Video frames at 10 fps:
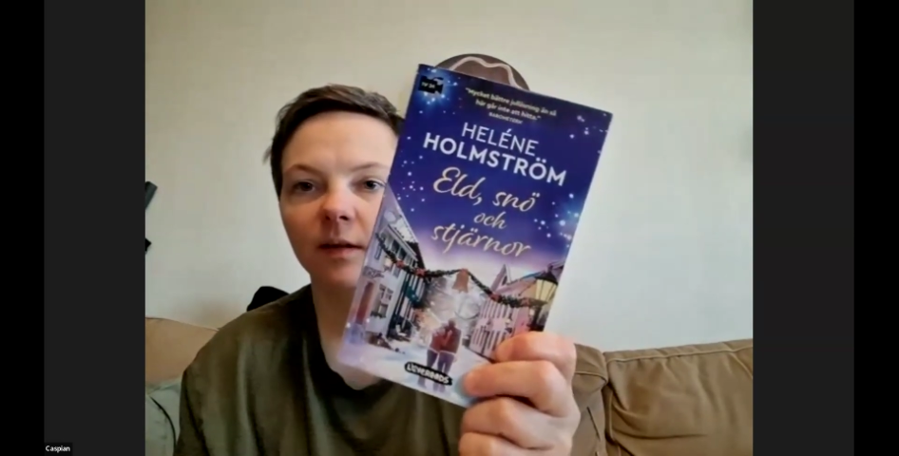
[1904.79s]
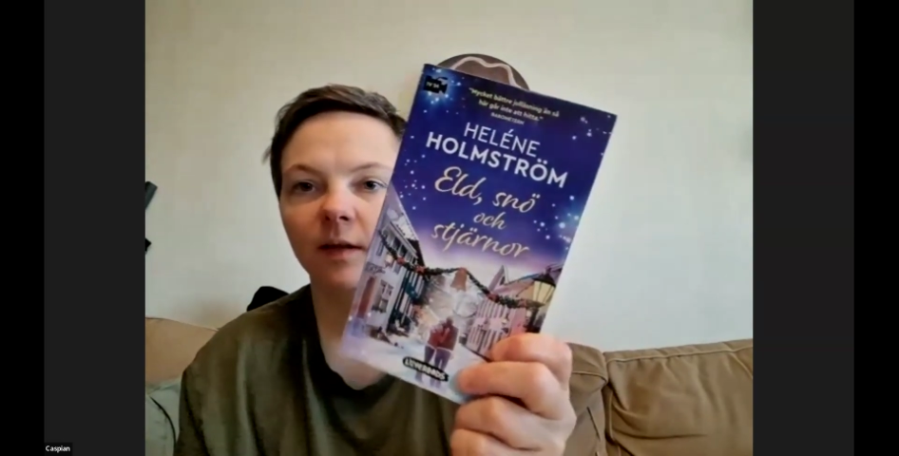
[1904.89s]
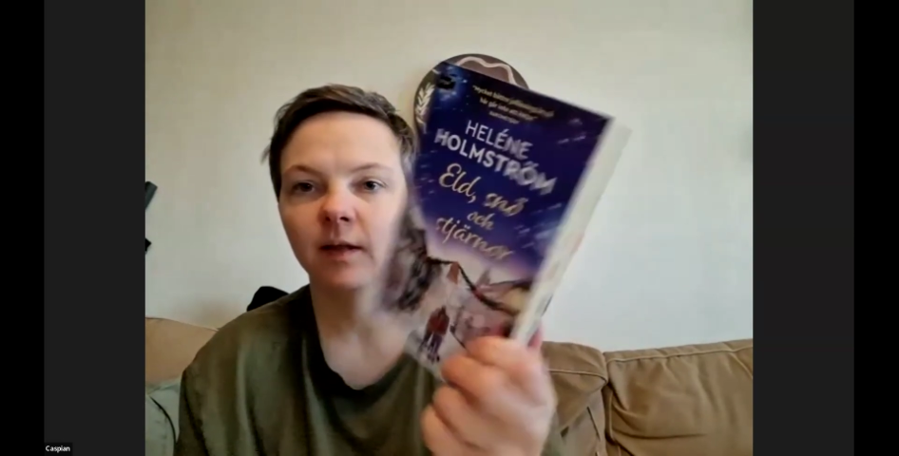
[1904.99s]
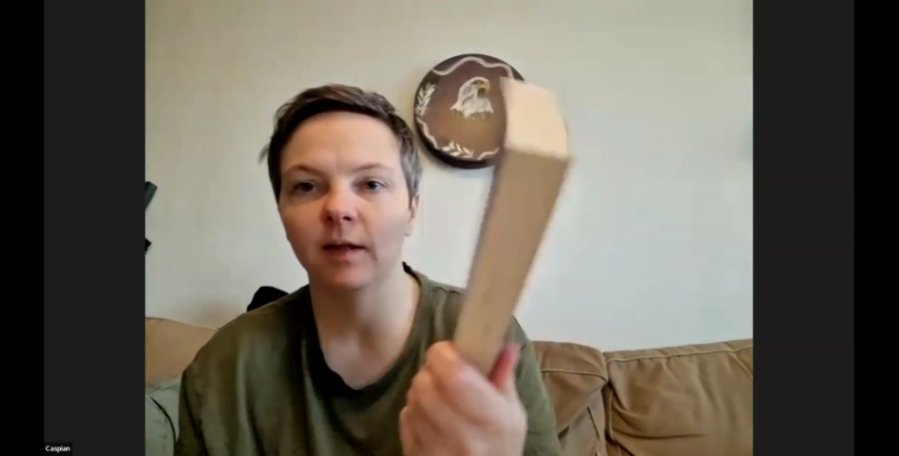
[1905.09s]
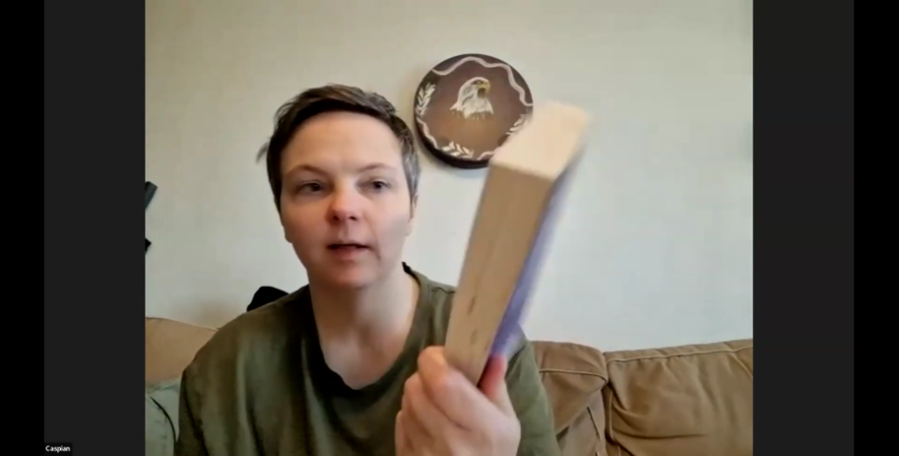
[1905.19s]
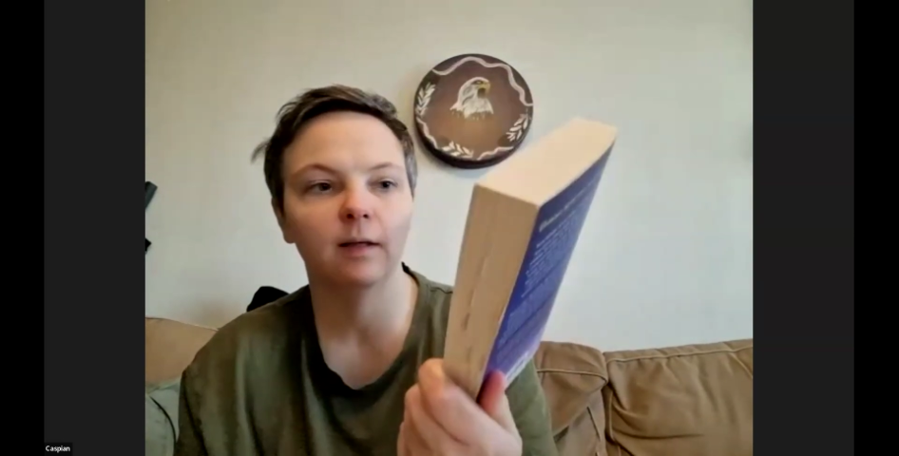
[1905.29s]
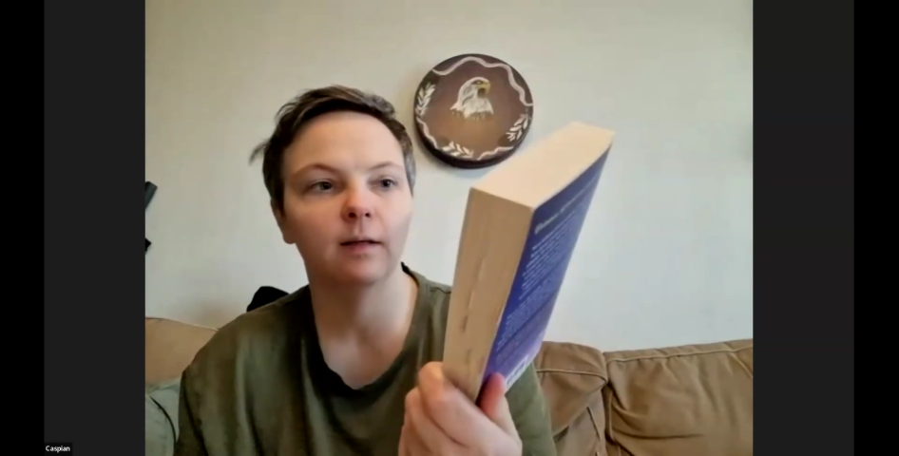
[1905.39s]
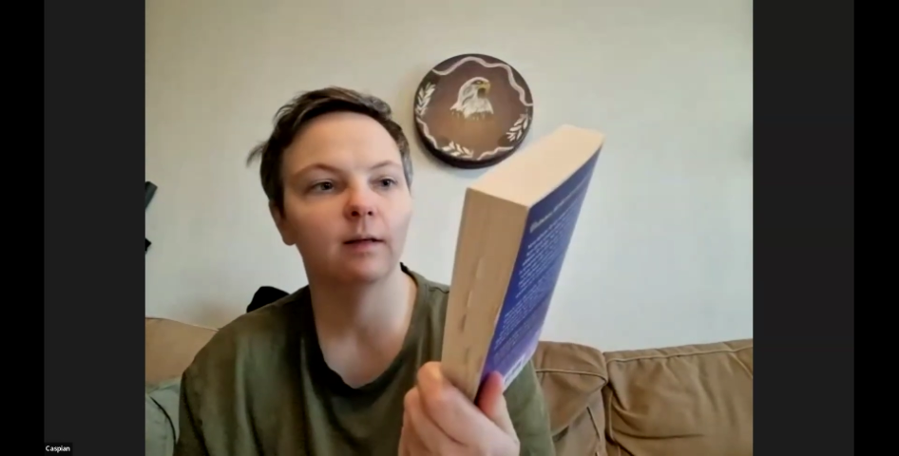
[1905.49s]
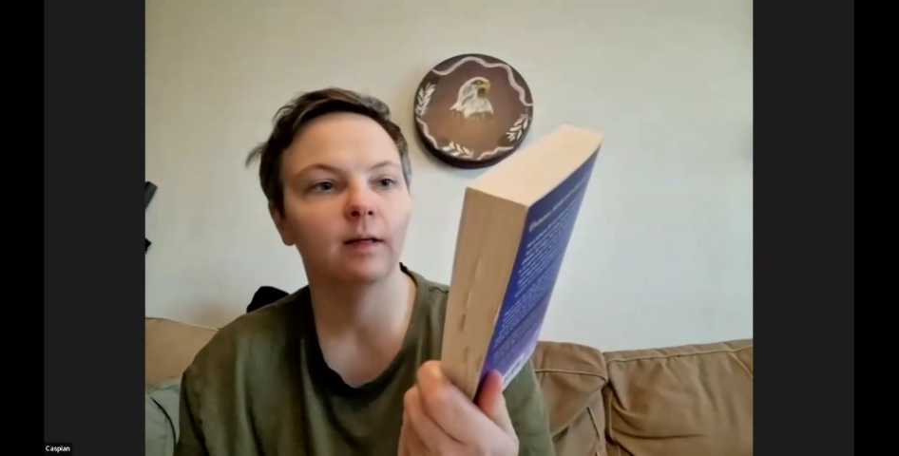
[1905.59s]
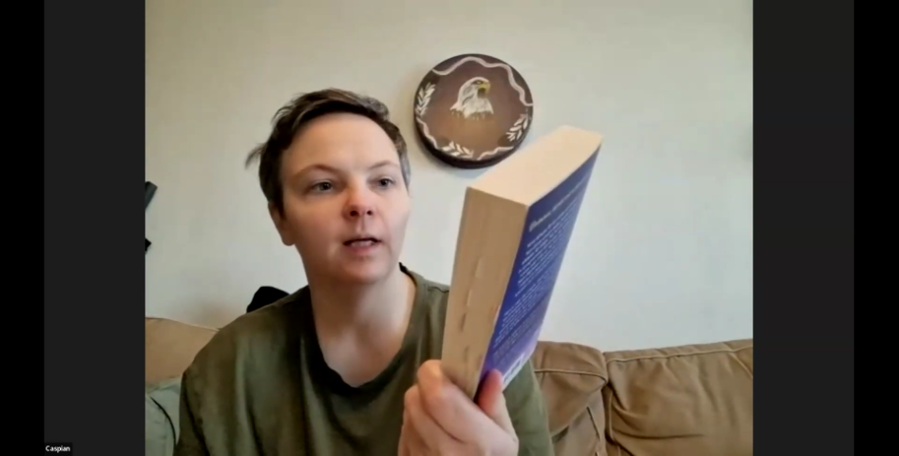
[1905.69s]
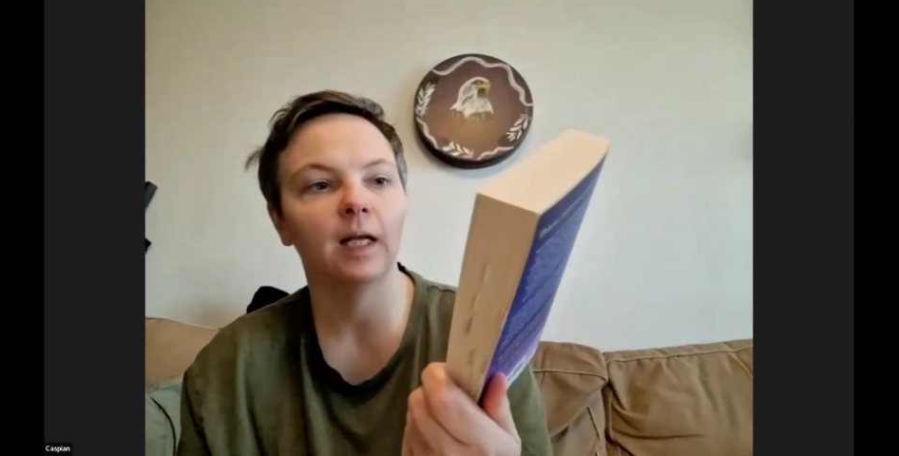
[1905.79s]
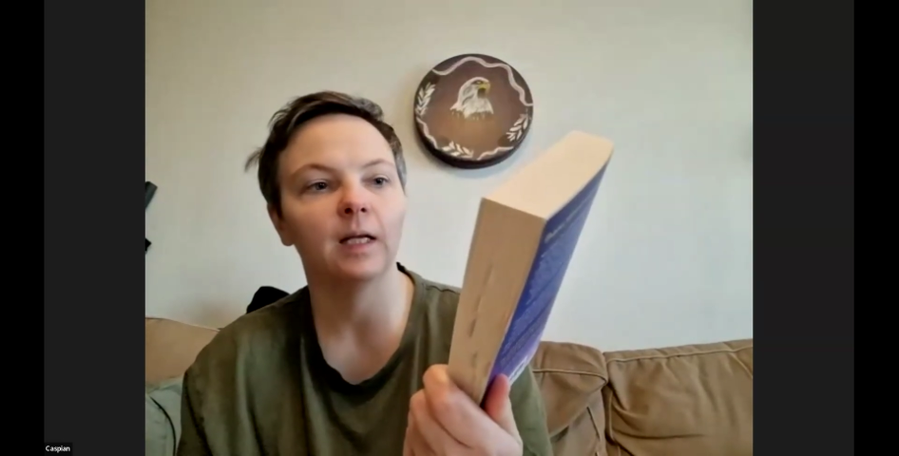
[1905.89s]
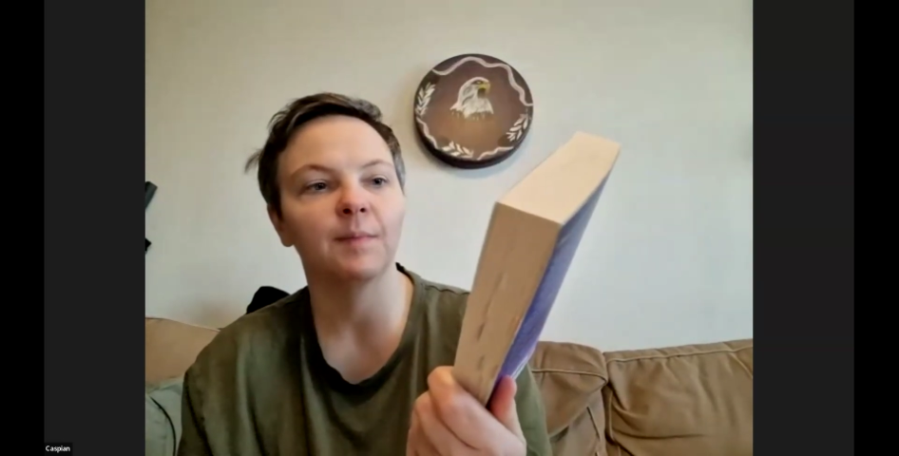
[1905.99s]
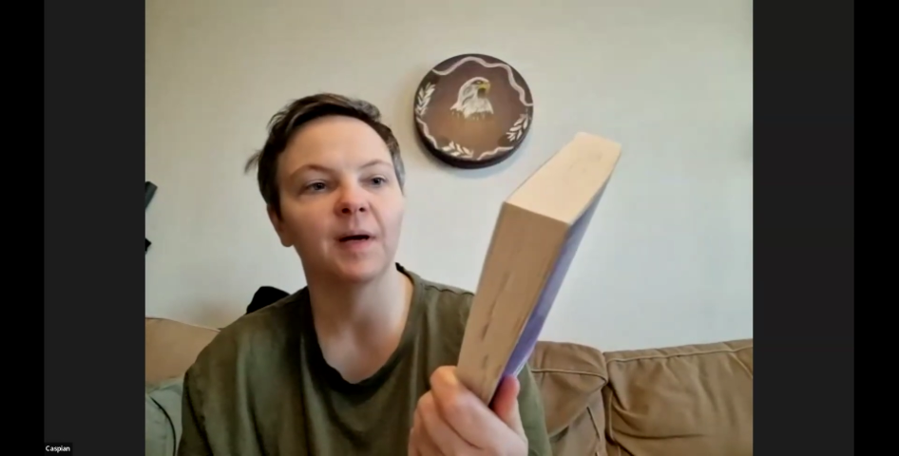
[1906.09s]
Helena